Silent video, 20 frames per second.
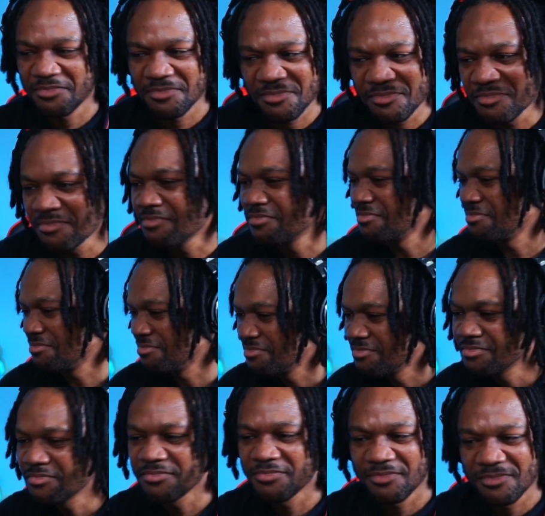say a man
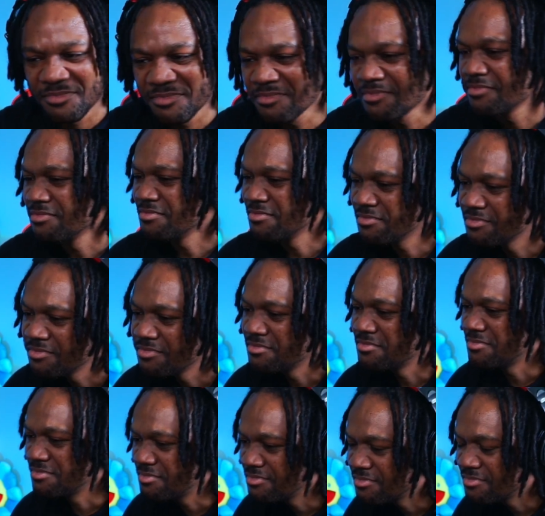void it. Live yours in a
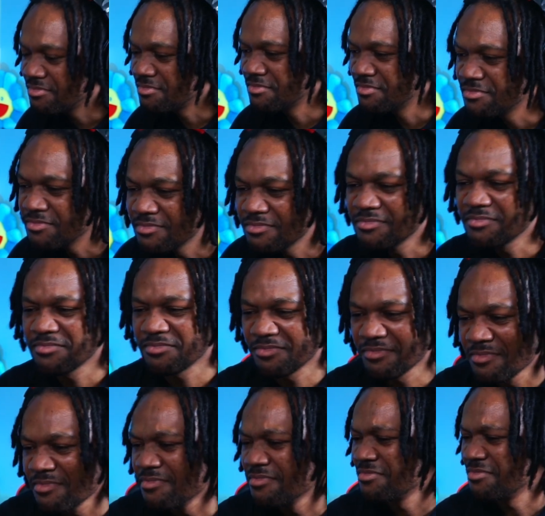gang, can't join it.
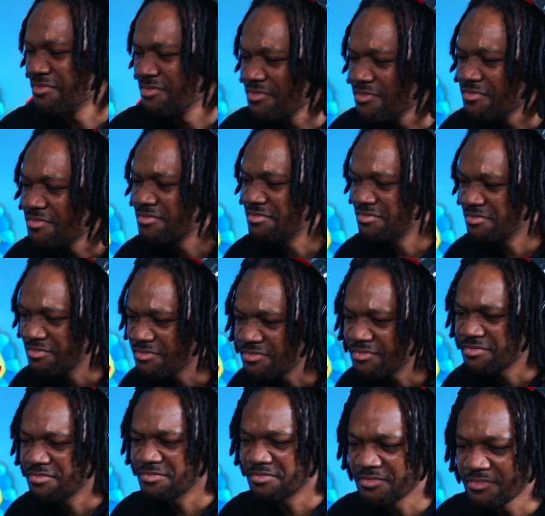We both with crack
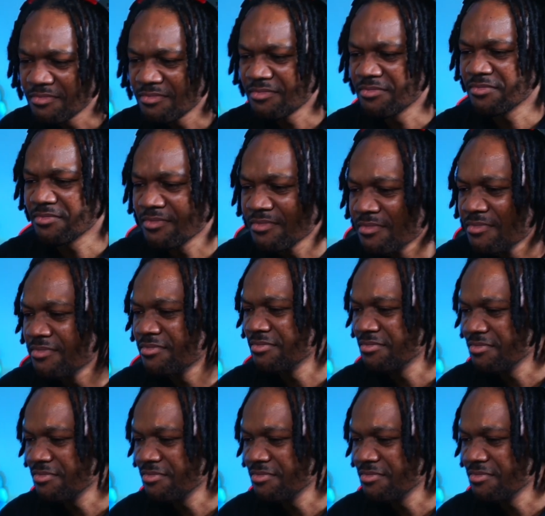the same. We fill up the